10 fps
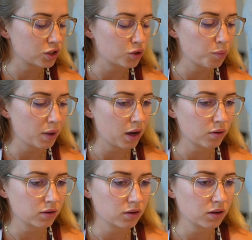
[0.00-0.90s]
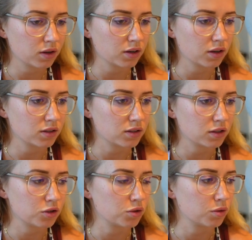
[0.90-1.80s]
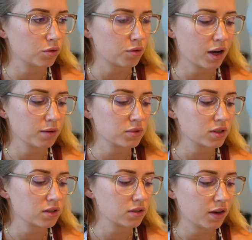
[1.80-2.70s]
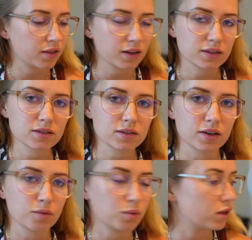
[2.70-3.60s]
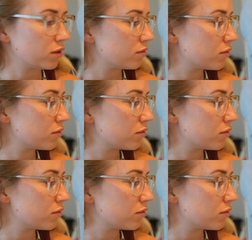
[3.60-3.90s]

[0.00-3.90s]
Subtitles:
scoop out 92 grams, and that's 1